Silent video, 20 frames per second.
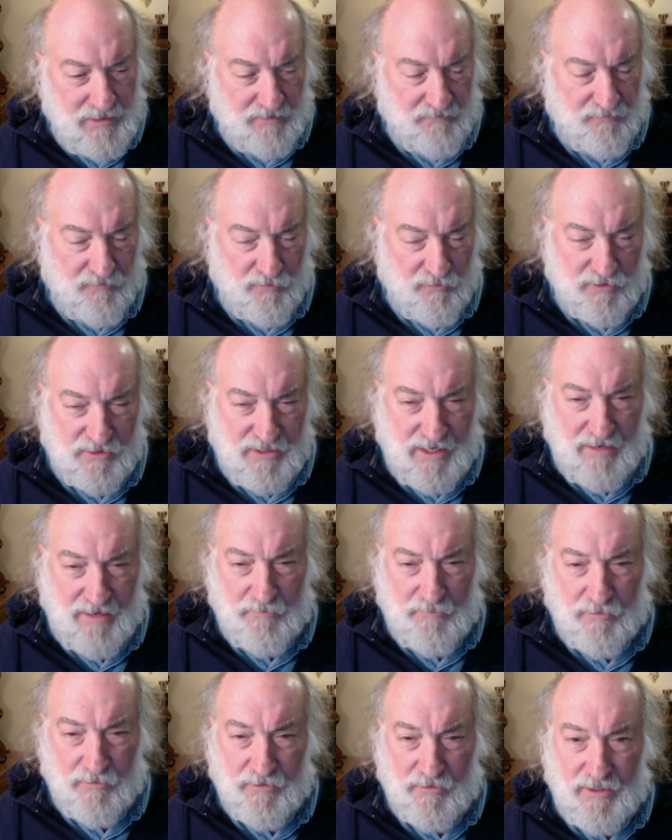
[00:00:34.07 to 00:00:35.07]
and 1
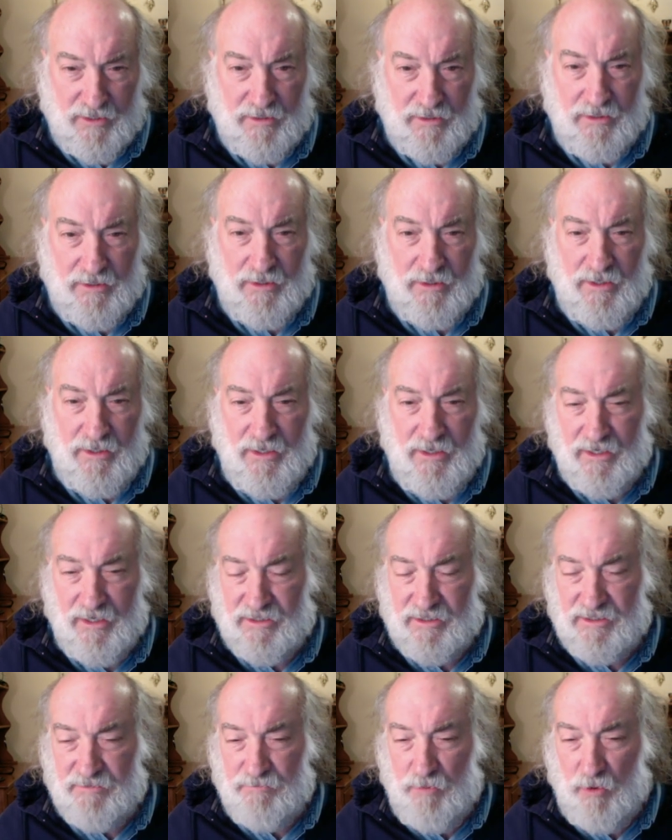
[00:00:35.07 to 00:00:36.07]
Samuel that
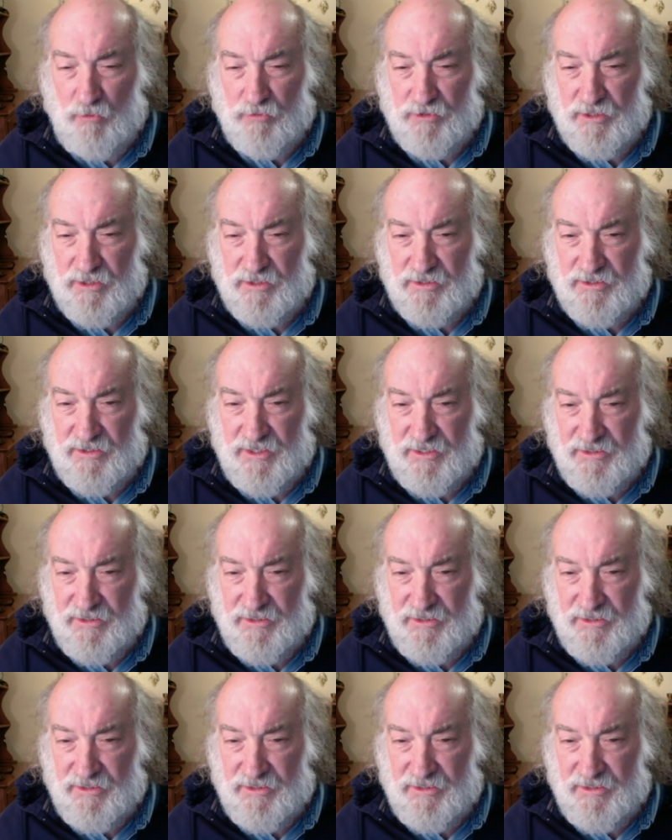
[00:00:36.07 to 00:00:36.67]
exposes